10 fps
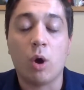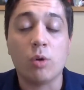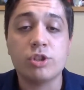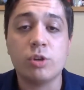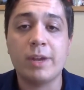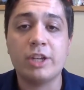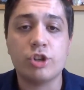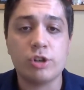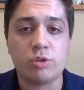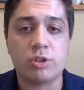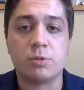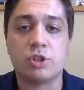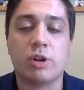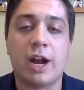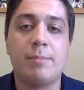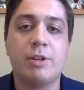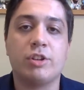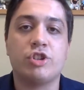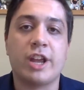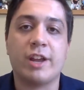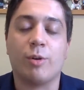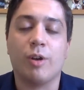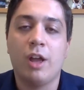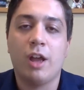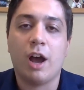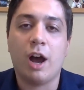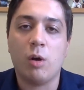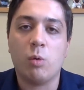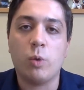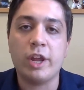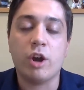Also, make sure you subscribe to the channel. We